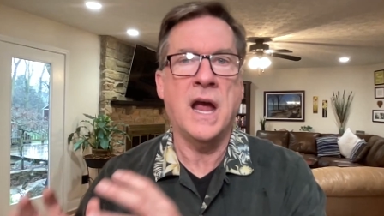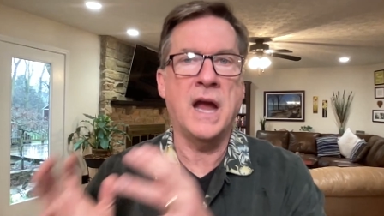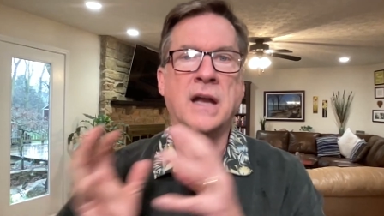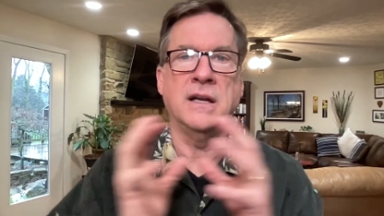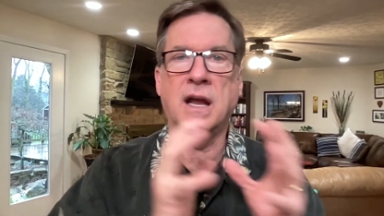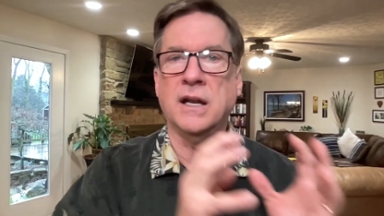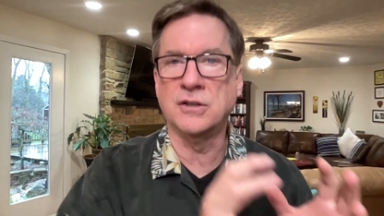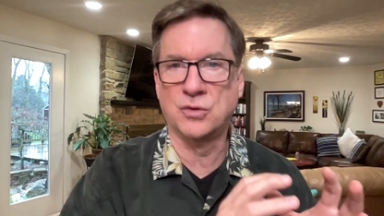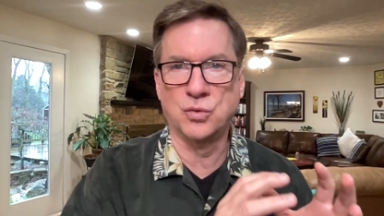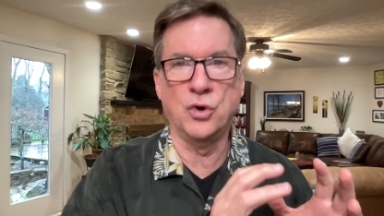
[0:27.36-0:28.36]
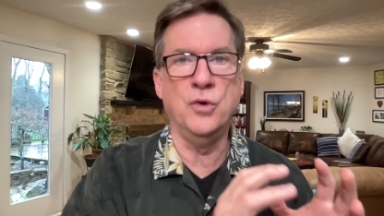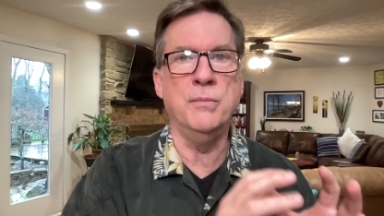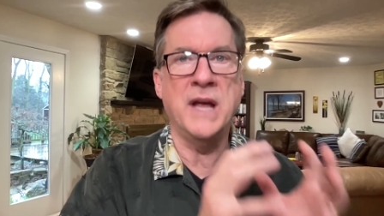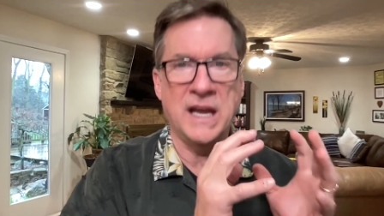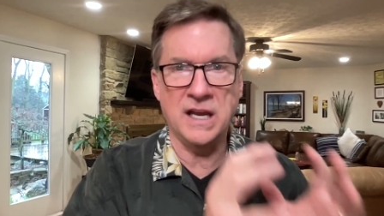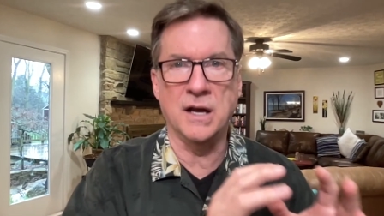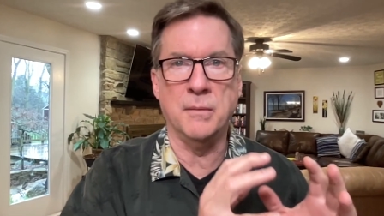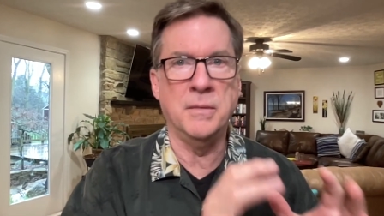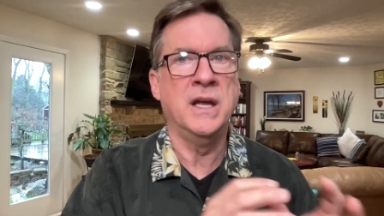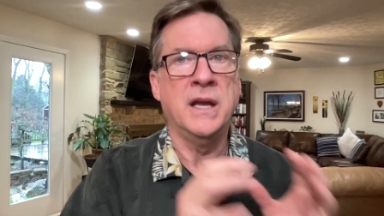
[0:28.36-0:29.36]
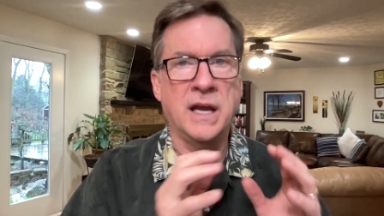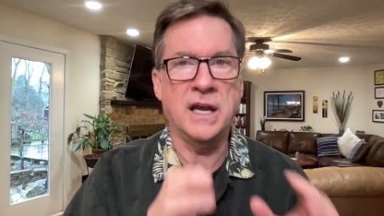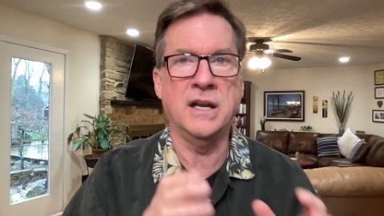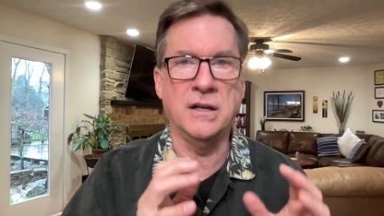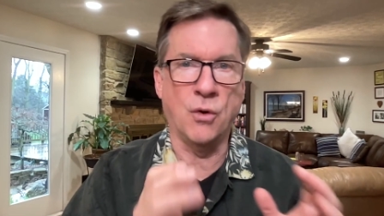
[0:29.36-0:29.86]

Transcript: and and groom him in